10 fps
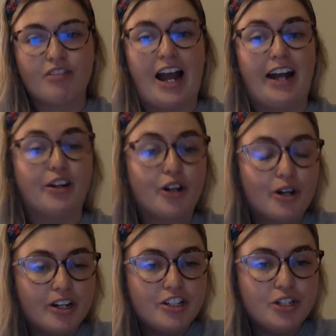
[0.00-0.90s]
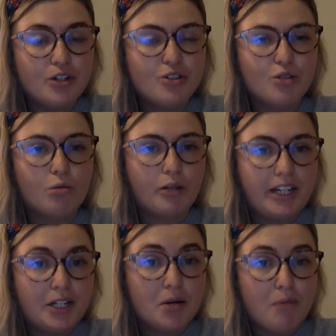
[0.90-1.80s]
I encourage you to
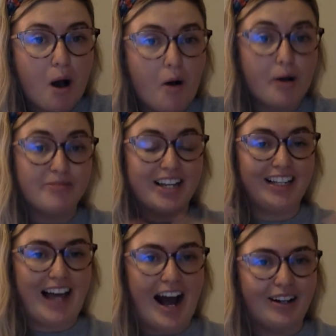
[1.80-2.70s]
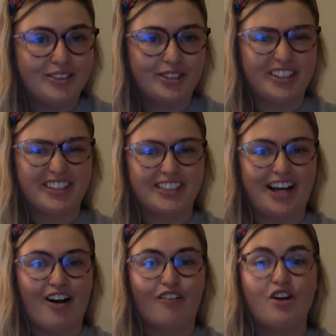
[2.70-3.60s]
read your poems aloud to
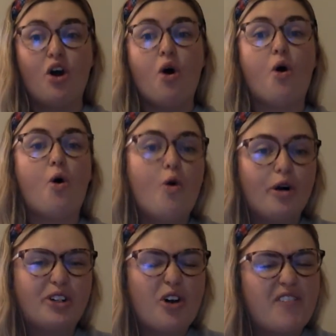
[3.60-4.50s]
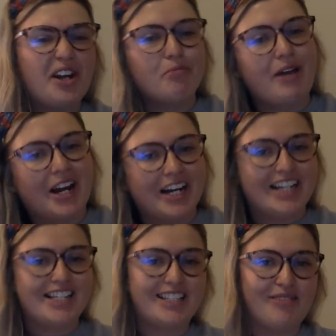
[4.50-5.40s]
yourself or go find a parent
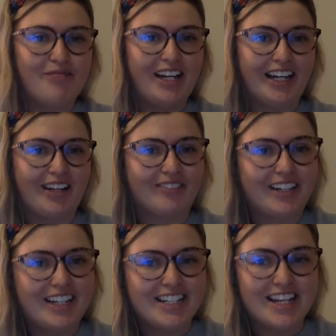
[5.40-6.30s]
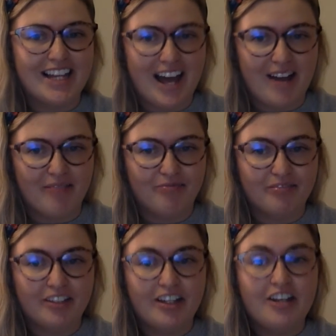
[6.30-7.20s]
and sibling and read it to them.
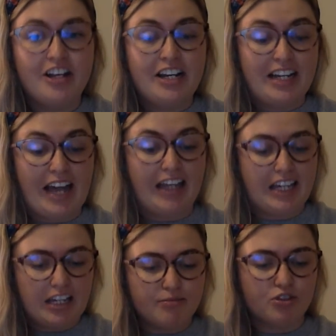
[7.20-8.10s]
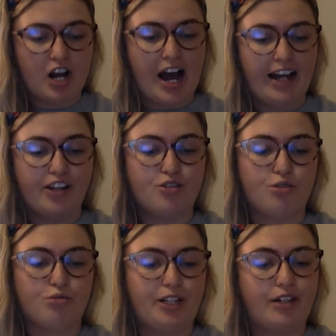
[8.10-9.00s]
Okay, keep trying to
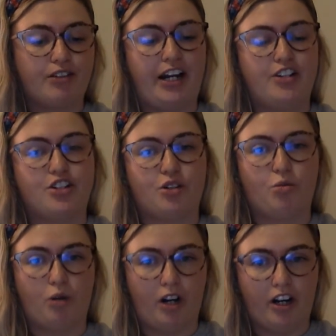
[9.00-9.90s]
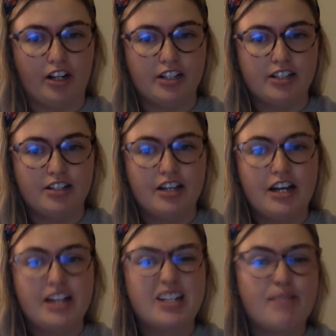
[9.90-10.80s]
rearrange your words
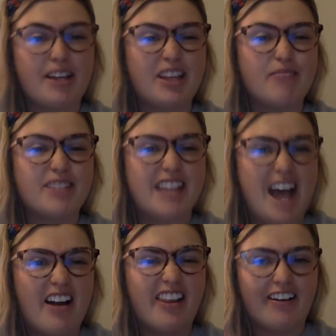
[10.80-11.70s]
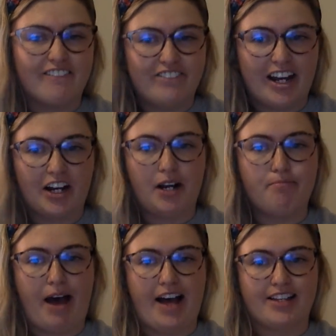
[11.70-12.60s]
to make them sound their very
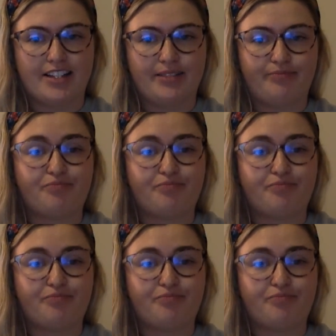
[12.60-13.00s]
best.